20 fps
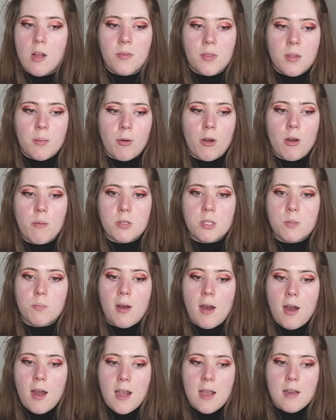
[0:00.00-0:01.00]
The purpose
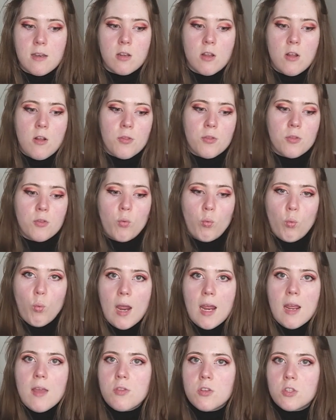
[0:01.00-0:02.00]
behind the
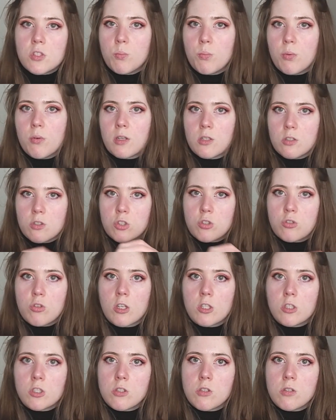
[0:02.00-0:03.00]
way this book is
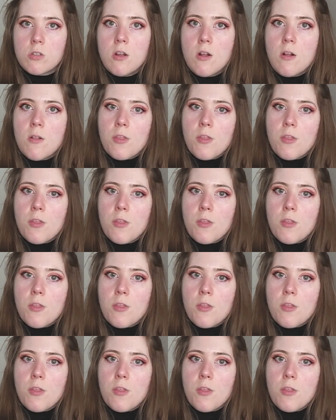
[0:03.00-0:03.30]
structured,